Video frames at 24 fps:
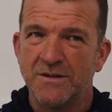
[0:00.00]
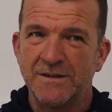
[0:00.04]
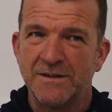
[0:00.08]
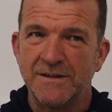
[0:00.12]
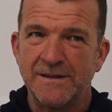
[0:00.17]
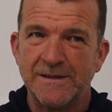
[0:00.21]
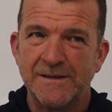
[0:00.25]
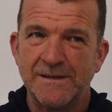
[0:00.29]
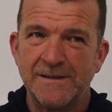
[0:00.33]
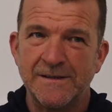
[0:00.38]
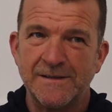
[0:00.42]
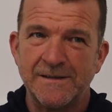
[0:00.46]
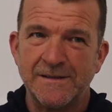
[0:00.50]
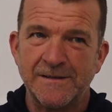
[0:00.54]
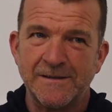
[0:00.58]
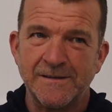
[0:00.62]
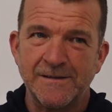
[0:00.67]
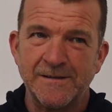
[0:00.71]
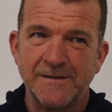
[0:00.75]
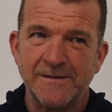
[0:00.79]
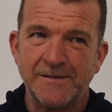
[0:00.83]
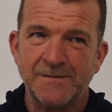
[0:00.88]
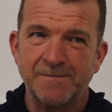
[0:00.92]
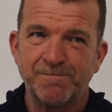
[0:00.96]

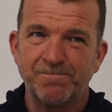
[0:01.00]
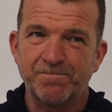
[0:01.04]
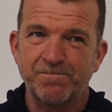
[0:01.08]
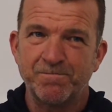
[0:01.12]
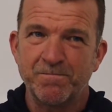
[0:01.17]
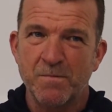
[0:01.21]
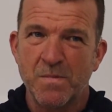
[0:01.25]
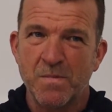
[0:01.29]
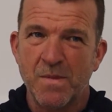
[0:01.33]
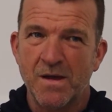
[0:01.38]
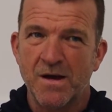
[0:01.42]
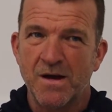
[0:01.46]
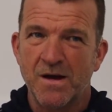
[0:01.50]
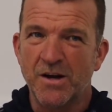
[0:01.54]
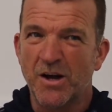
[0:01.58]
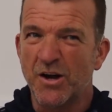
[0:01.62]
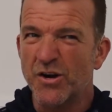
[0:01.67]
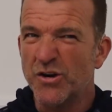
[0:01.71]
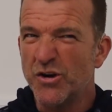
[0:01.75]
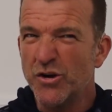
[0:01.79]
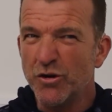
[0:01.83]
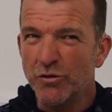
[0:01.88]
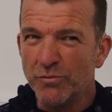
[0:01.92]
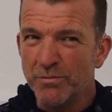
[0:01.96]
And
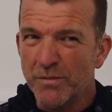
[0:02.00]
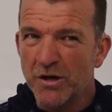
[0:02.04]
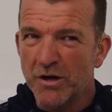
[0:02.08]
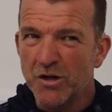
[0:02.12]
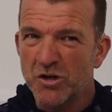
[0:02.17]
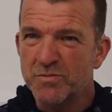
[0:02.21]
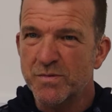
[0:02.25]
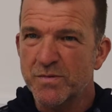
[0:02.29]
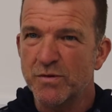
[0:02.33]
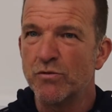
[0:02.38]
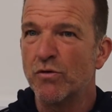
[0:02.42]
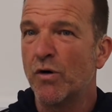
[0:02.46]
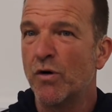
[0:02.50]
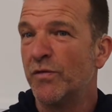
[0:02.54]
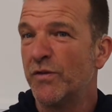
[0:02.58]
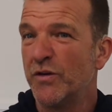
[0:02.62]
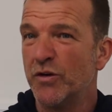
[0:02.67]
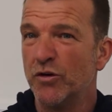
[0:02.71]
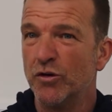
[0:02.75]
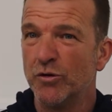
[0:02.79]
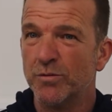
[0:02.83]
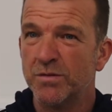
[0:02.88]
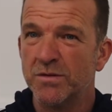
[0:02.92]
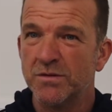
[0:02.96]
I knew Middlesbrough were on
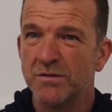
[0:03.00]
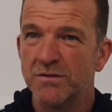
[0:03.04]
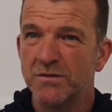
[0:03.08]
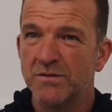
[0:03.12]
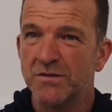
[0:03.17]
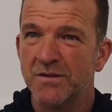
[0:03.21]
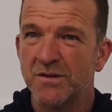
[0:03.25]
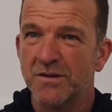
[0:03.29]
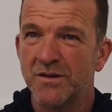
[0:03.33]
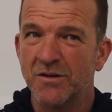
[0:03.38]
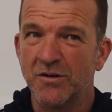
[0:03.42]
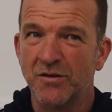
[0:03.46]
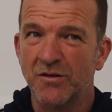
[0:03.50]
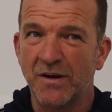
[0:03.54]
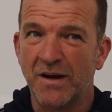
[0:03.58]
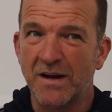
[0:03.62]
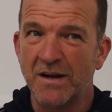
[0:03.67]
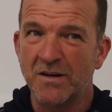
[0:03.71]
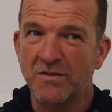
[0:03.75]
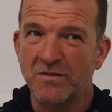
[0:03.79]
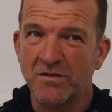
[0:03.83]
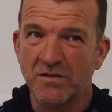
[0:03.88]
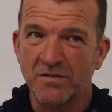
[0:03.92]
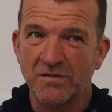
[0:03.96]
the up, you know, the
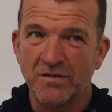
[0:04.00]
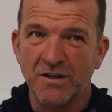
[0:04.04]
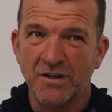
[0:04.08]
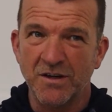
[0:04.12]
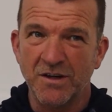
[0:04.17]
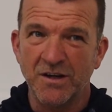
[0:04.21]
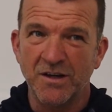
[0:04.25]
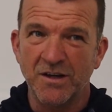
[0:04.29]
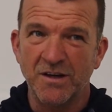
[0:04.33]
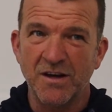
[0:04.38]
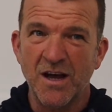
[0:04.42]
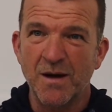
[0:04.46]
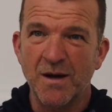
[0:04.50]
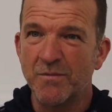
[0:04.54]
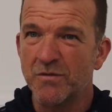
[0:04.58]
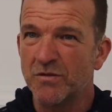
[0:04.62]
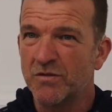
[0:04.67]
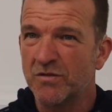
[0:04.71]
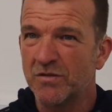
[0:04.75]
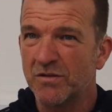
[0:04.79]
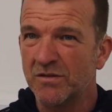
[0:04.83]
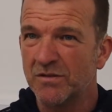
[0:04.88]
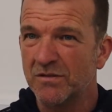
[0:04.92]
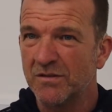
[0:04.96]
likes of
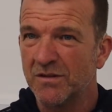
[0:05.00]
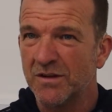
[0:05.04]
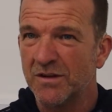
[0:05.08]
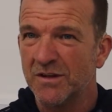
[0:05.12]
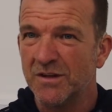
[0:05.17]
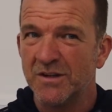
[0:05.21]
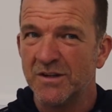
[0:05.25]
Emerson,